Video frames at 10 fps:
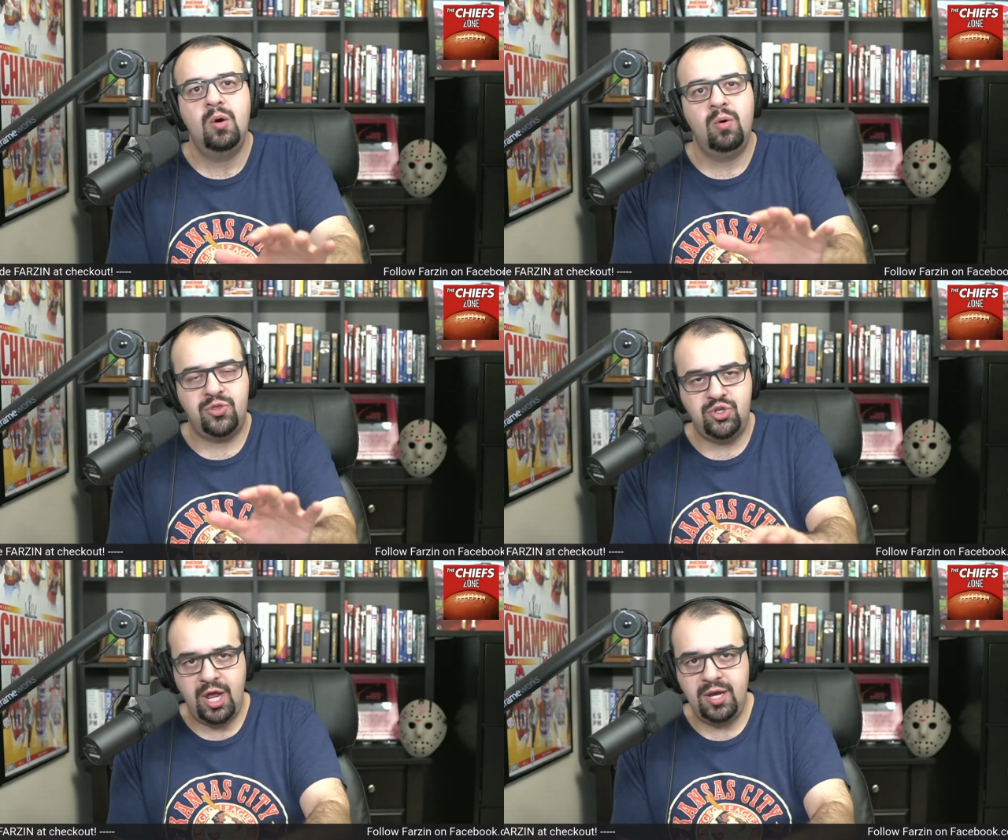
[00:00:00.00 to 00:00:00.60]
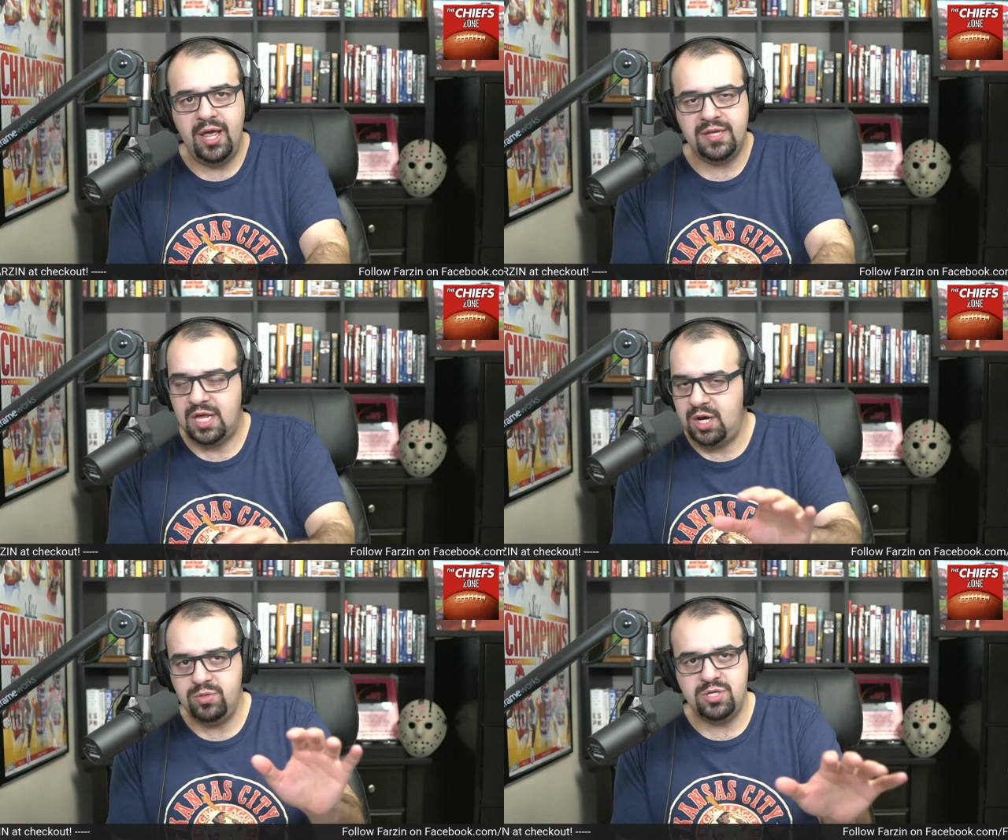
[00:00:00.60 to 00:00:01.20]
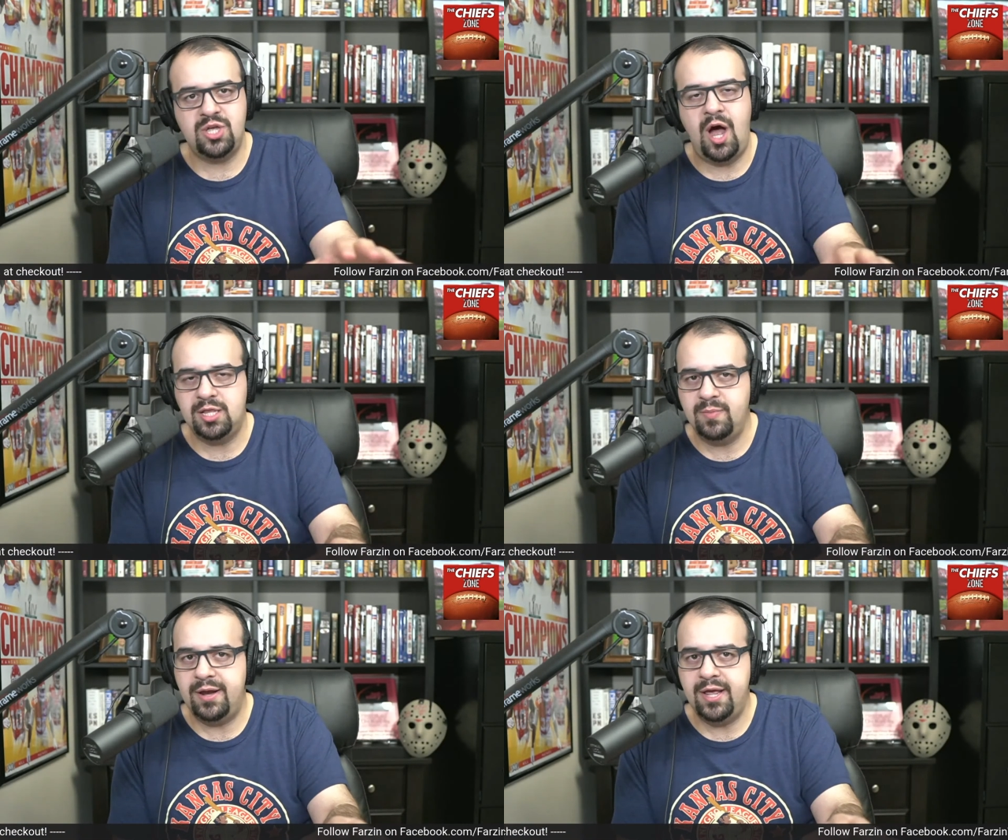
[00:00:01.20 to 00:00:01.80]
with Jaden Hicks. I know we just
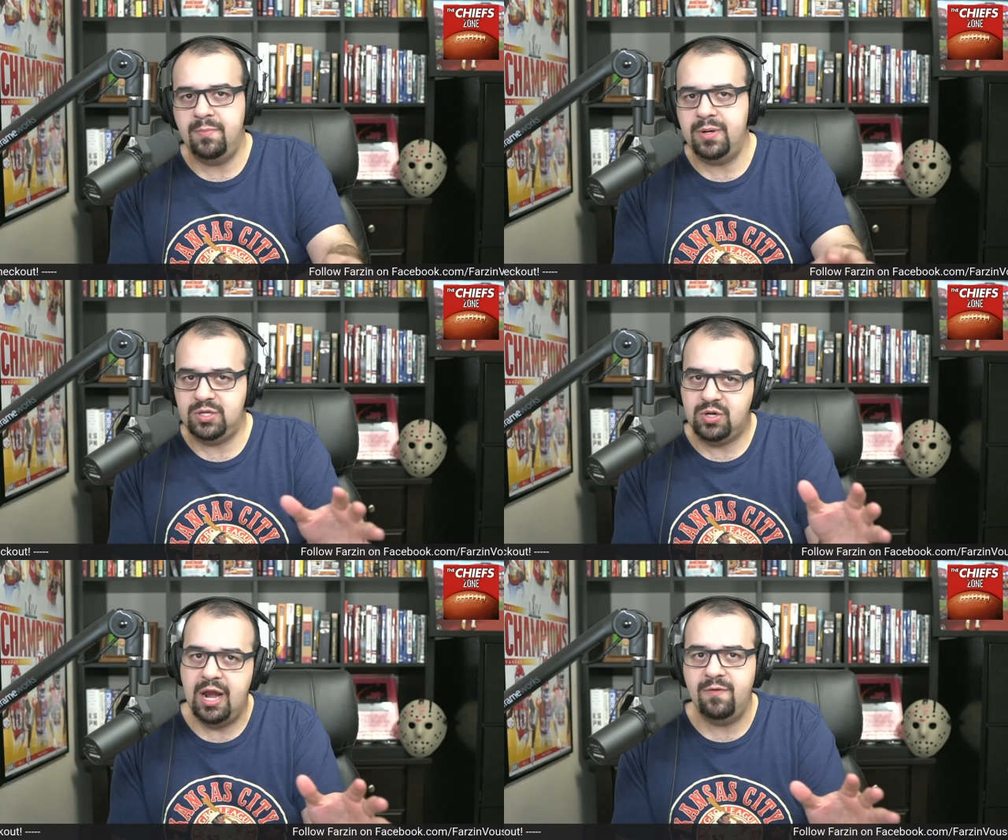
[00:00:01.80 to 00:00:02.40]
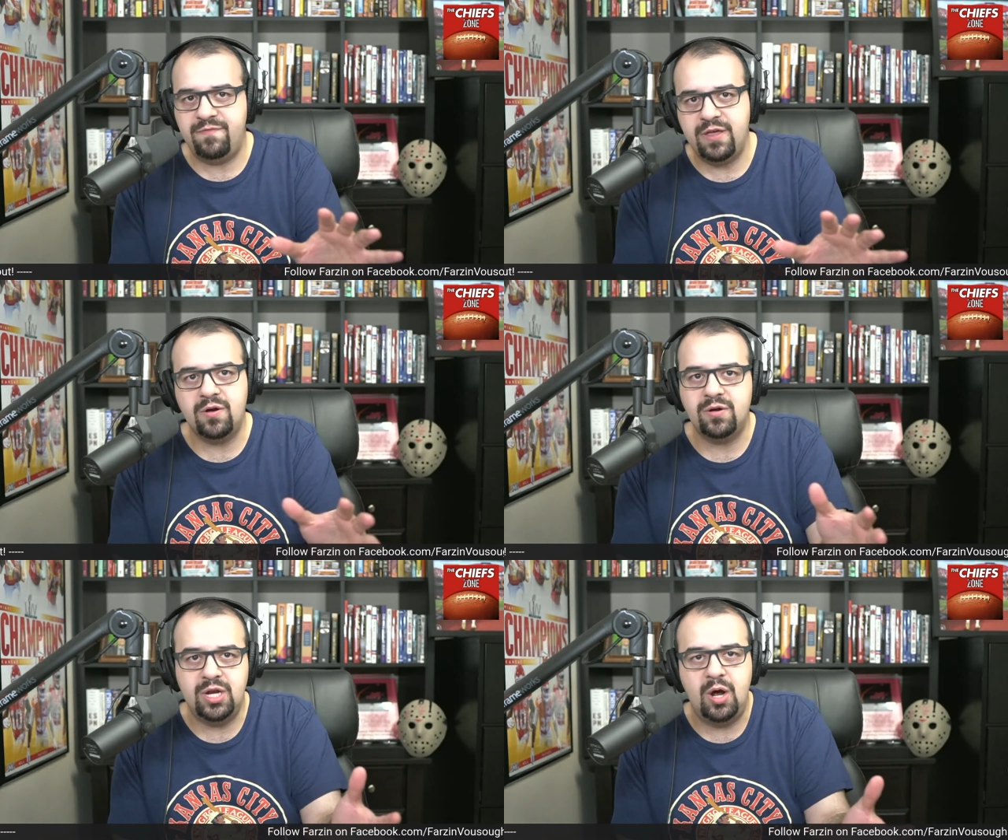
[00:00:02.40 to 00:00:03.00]
talked about him, but you kind of fear,